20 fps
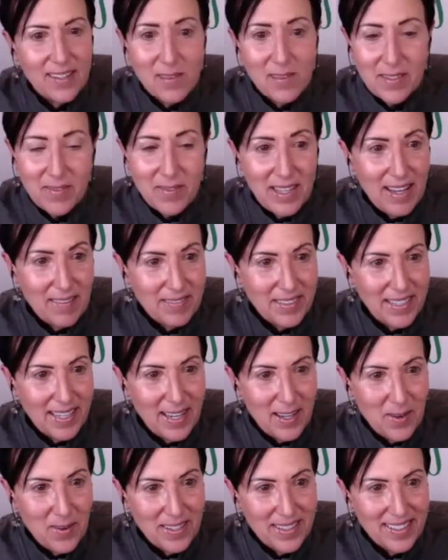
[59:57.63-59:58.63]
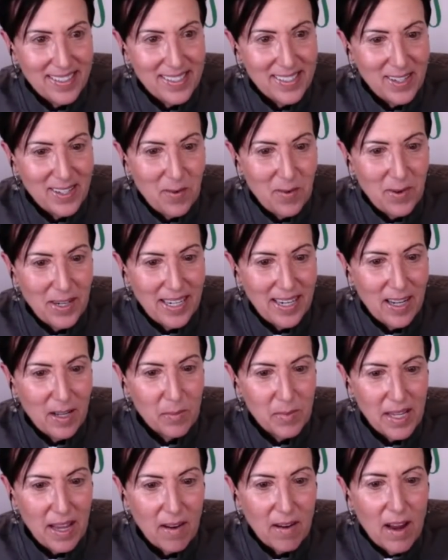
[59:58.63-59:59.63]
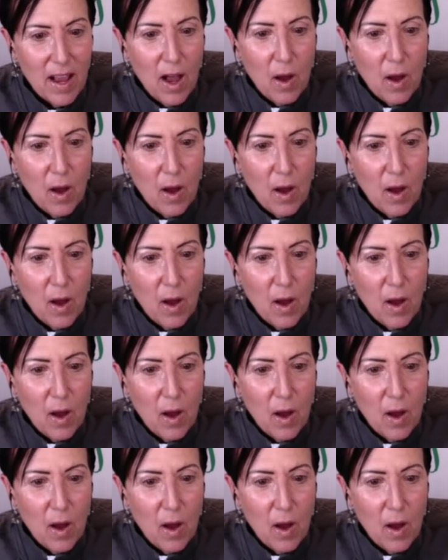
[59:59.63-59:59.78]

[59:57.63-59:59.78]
Well, we'll have to get you on the show when it comes out.